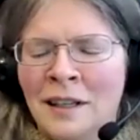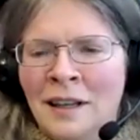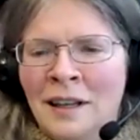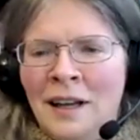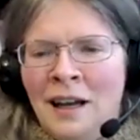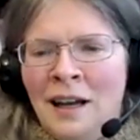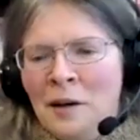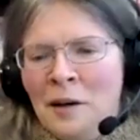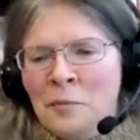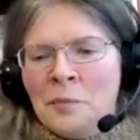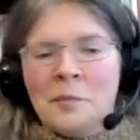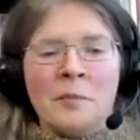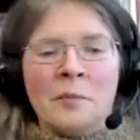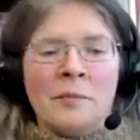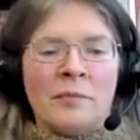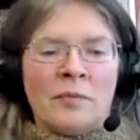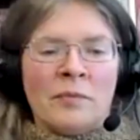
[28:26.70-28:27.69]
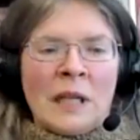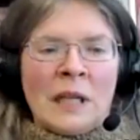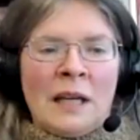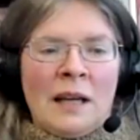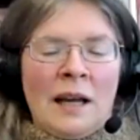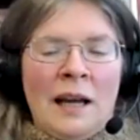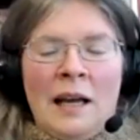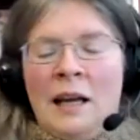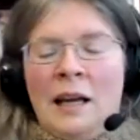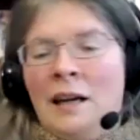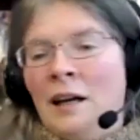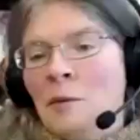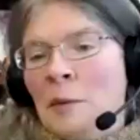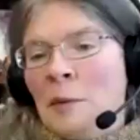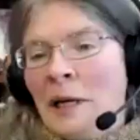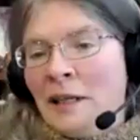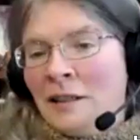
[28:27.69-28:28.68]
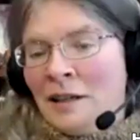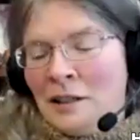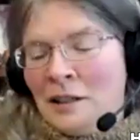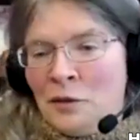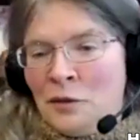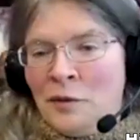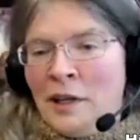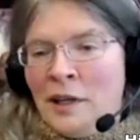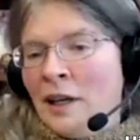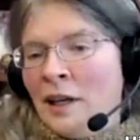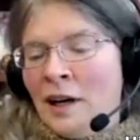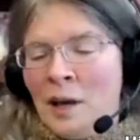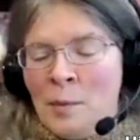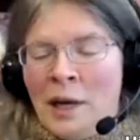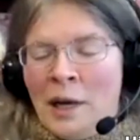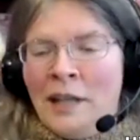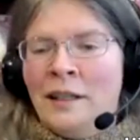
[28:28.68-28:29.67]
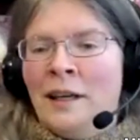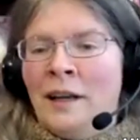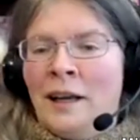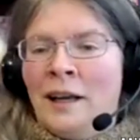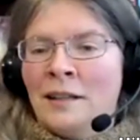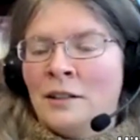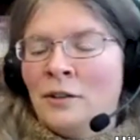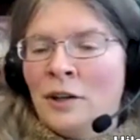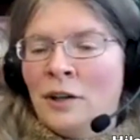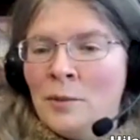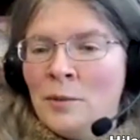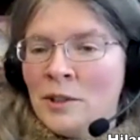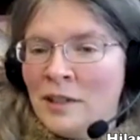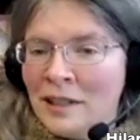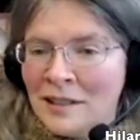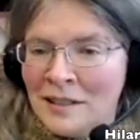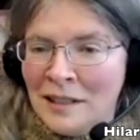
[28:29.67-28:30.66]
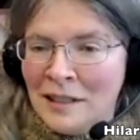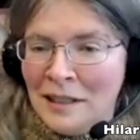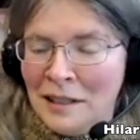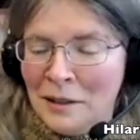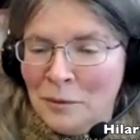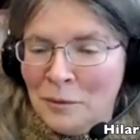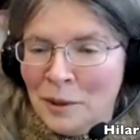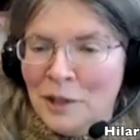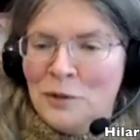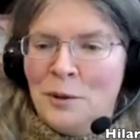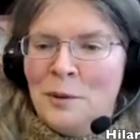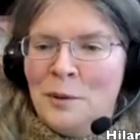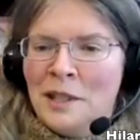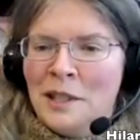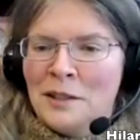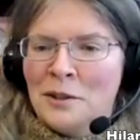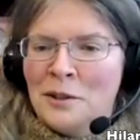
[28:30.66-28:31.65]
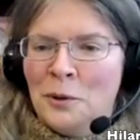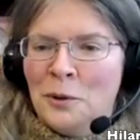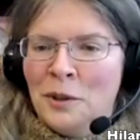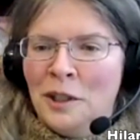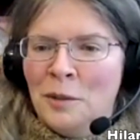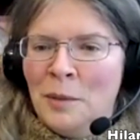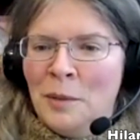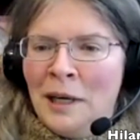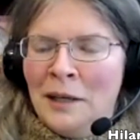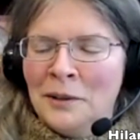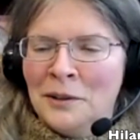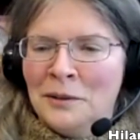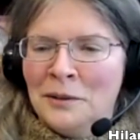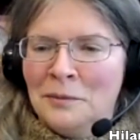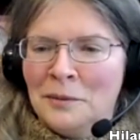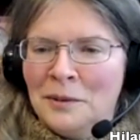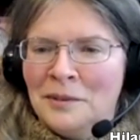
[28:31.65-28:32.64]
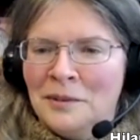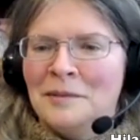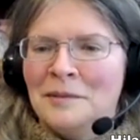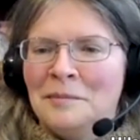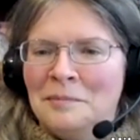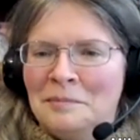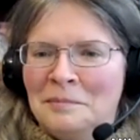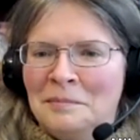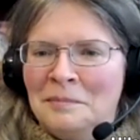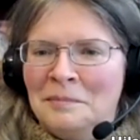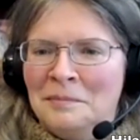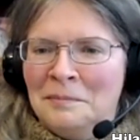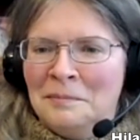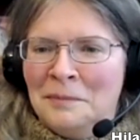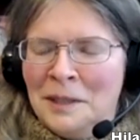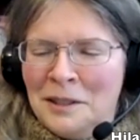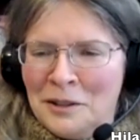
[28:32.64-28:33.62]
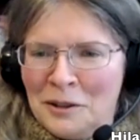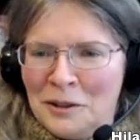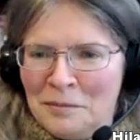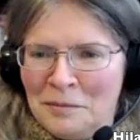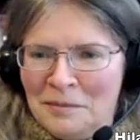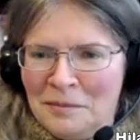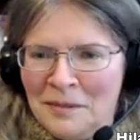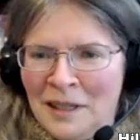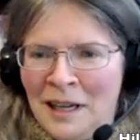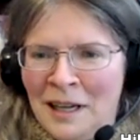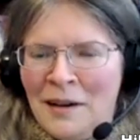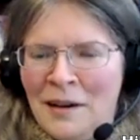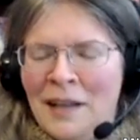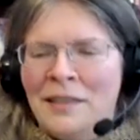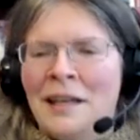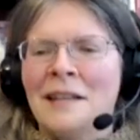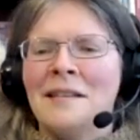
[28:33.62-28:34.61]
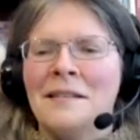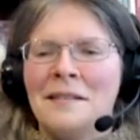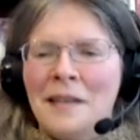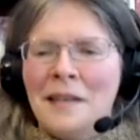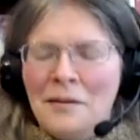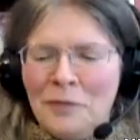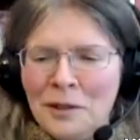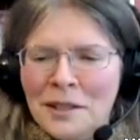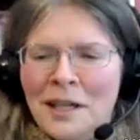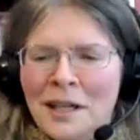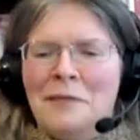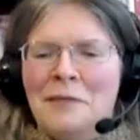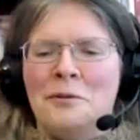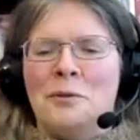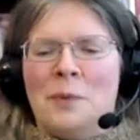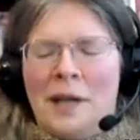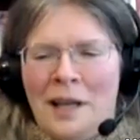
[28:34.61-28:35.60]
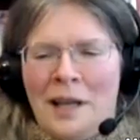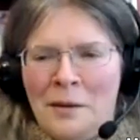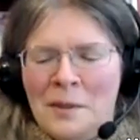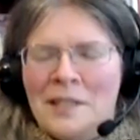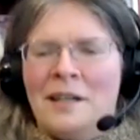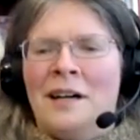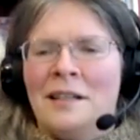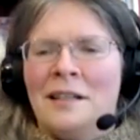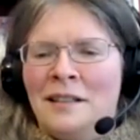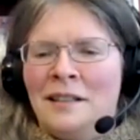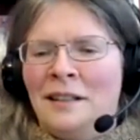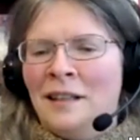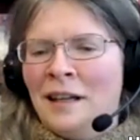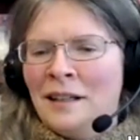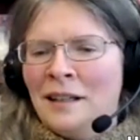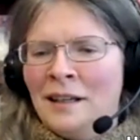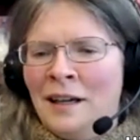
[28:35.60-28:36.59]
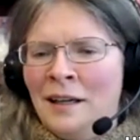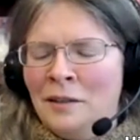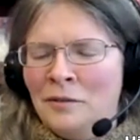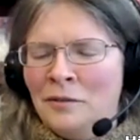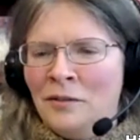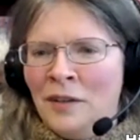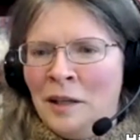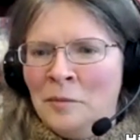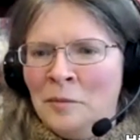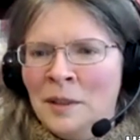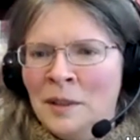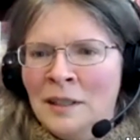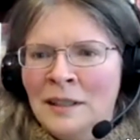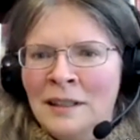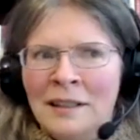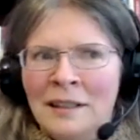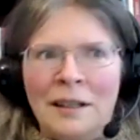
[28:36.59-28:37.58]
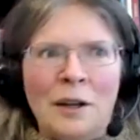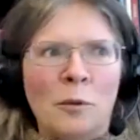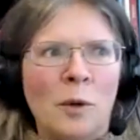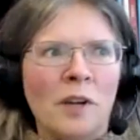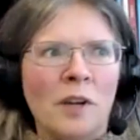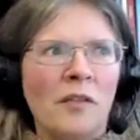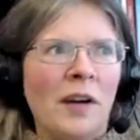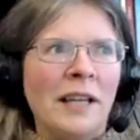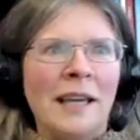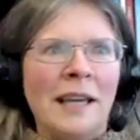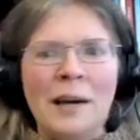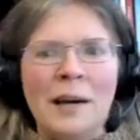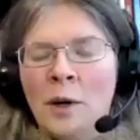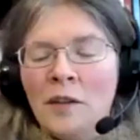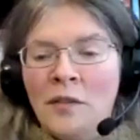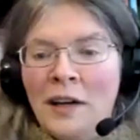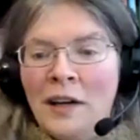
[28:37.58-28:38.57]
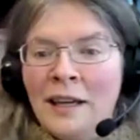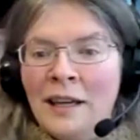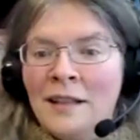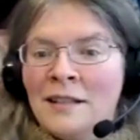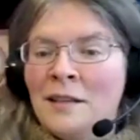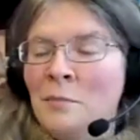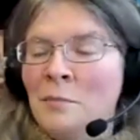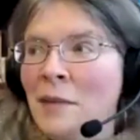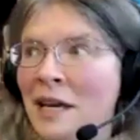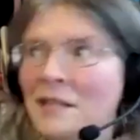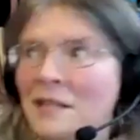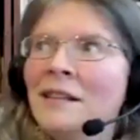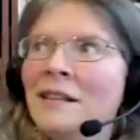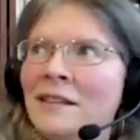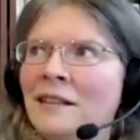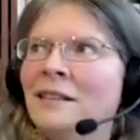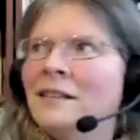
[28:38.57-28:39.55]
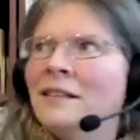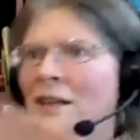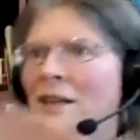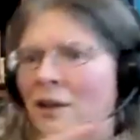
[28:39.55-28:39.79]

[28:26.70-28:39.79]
Um, and I might cast a reading and I might get hexagram 16, which we were just talking about, because which I've had that several times when I was asking that kind of, um, you know, what if I get, what if I get this amazing thing that's going